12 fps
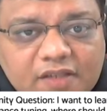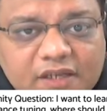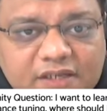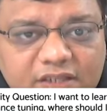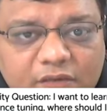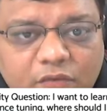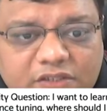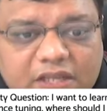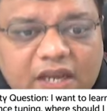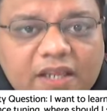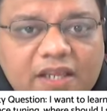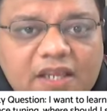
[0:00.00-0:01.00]
The reason was
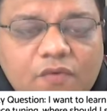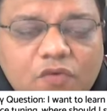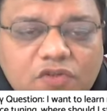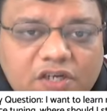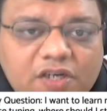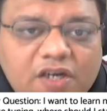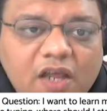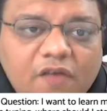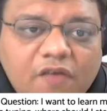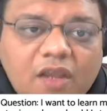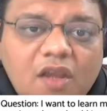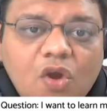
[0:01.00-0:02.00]
that he was
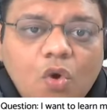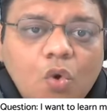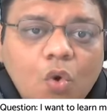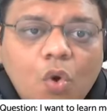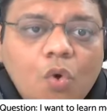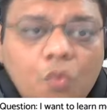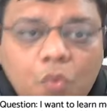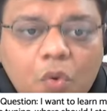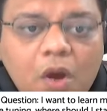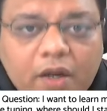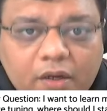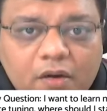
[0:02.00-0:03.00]
retrieving
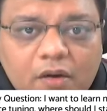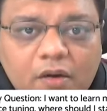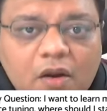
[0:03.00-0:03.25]
over